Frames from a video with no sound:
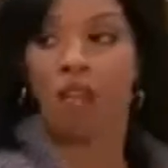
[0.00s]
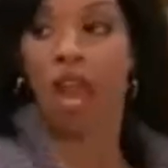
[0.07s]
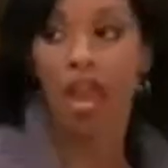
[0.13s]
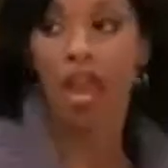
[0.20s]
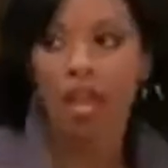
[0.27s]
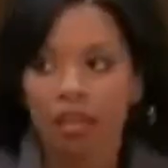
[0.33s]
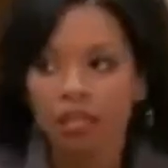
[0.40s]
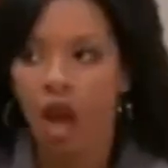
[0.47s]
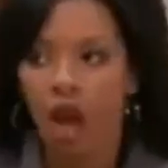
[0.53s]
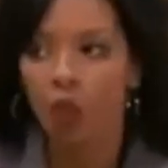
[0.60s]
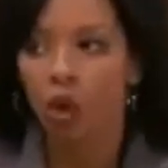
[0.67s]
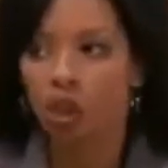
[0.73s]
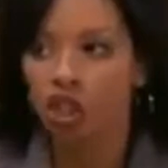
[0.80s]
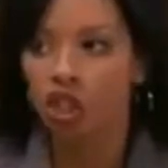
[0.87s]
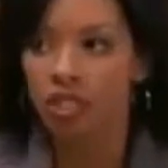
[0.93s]
And I
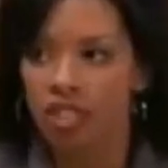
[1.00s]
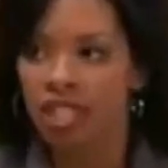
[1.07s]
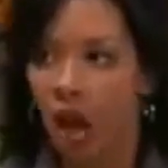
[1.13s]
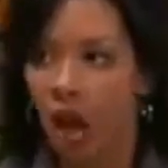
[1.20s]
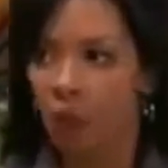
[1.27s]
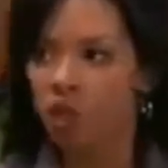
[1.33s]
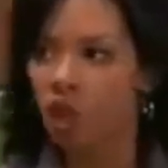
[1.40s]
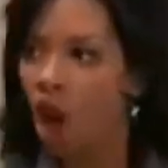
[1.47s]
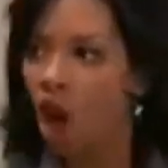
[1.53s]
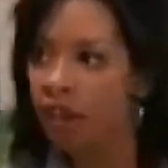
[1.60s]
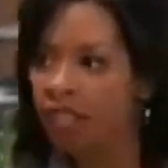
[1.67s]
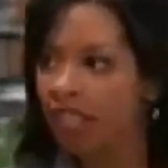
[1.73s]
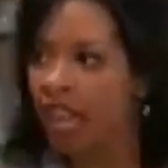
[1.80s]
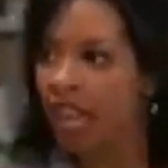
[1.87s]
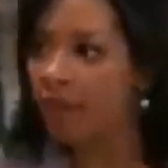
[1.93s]
want you to stop
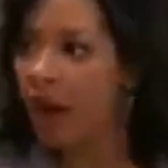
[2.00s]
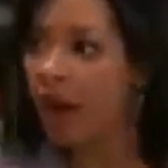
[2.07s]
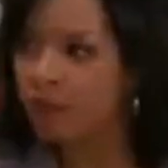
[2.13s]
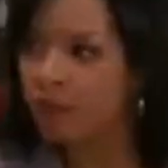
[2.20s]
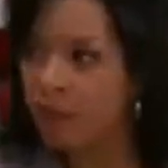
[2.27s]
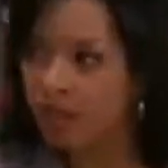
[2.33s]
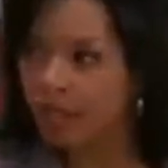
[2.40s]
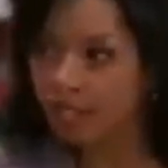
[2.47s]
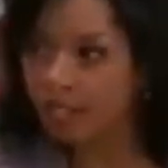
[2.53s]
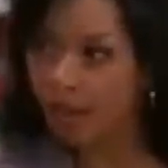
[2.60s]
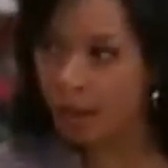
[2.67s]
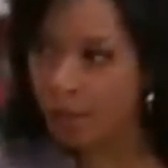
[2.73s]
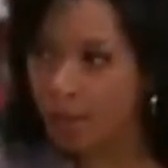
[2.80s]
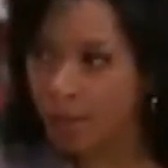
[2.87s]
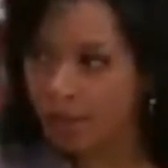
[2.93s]
taunting my book
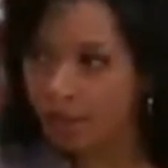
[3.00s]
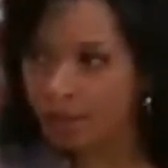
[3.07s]
club.